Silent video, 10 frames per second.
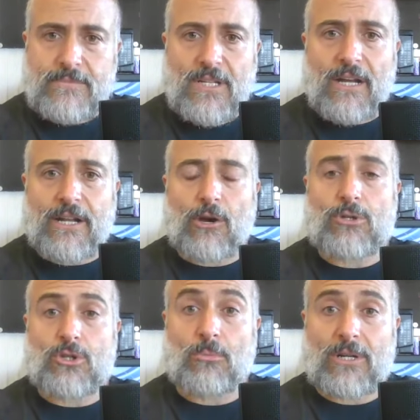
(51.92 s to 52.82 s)
I'm going to go
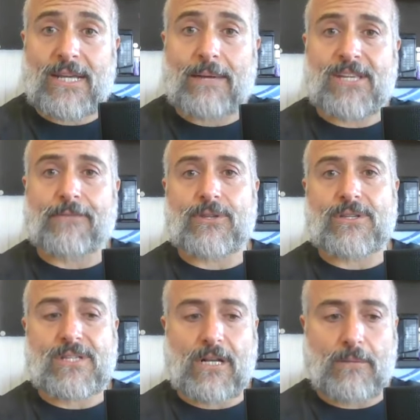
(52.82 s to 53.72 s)
two more times after
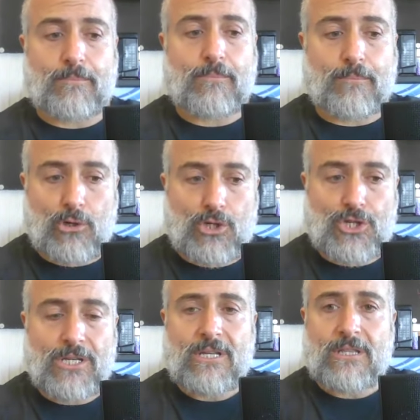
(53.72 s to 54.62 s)
this. I'm going to
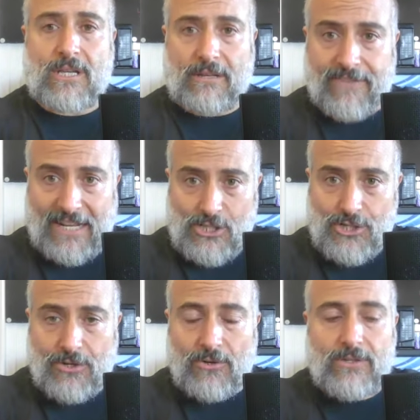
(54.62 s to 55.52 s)
push the
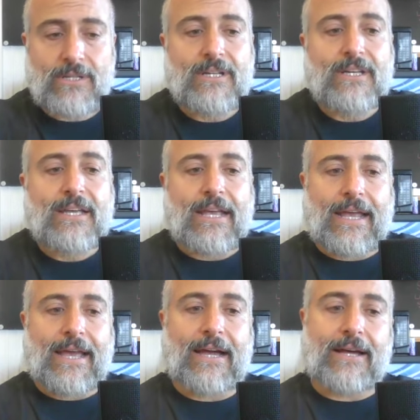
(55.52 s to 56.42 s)
conventional.
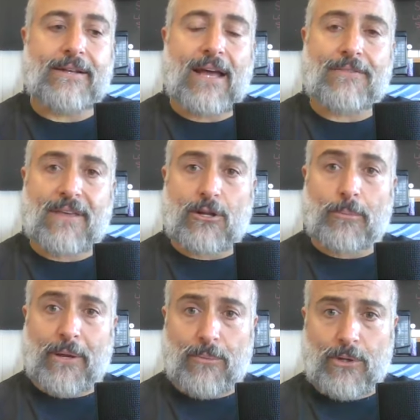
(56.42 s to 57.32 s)
And I think it'll
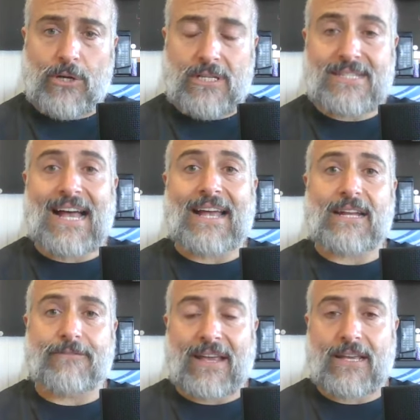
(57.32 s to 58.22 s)
be a real good sign
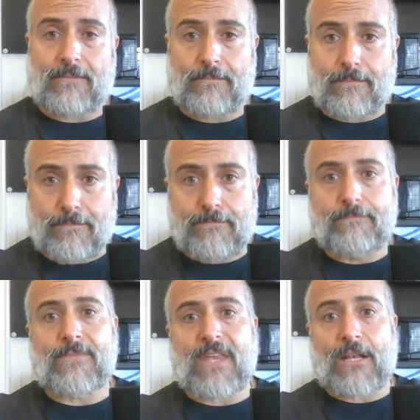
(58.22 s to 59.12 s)
if I can
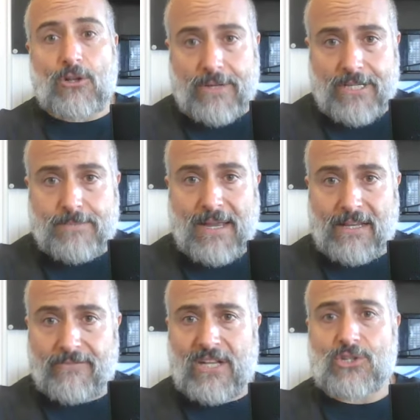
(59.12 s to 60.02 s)
increase my
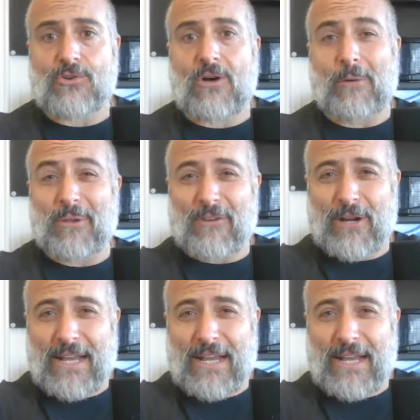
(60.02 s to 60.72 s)
conventional. I'll be very